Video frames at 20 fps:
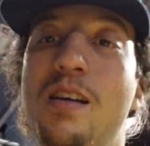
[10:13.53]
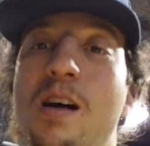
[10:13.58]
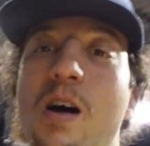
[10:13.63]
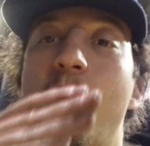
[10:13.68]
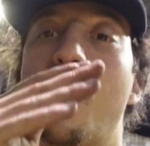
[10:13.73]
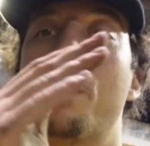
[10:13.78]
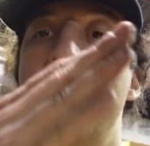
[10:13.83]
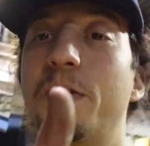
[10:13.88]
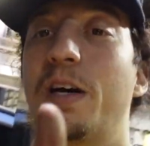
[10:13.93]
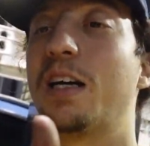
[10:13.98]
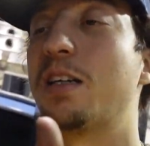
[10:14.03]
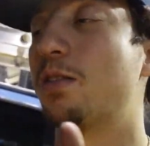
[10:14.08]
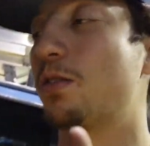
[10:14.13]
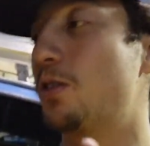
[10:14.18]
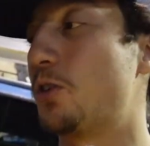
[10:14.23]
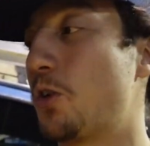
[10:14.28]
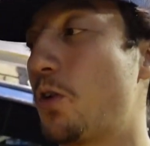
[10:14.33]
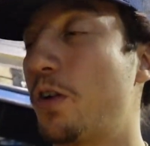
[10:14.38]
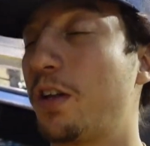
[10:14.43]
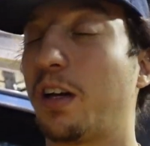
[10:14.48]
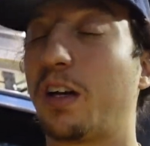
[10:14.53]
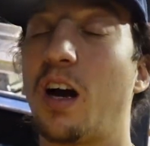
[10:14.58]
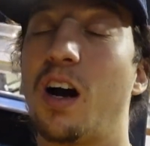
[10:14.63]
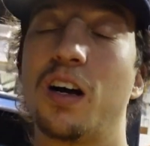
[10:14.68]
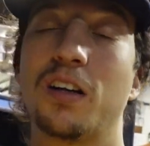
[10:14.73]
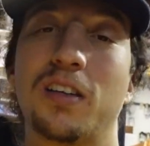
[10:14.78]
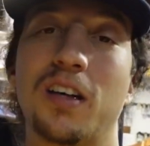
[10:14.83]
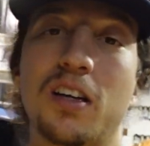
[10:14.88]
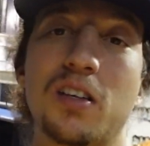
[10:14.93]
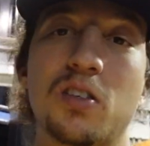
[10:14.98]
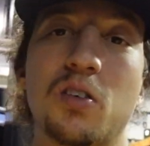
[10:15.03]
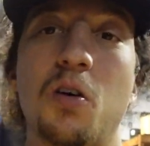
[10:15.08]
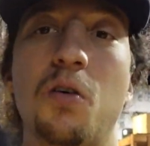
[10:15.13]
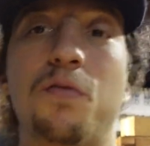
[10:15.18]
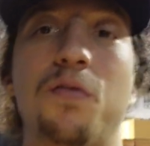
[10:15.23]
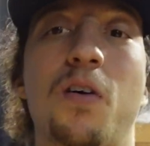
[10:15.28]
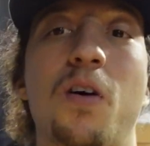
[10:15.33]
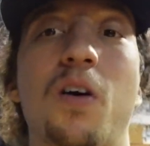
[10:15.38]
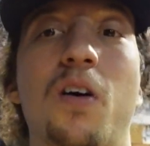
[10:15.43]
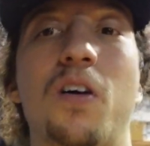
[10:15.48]
hope you guys are enjoying the content so
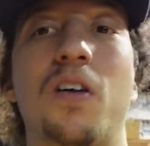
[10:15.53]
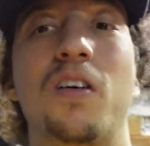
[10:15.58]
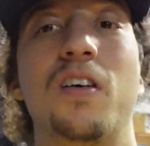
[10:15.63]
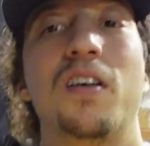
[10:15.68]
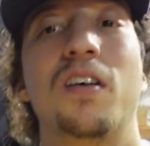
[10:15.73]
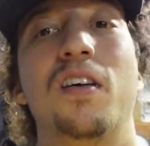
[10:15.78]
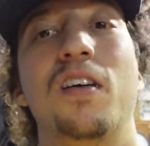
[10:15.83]
far.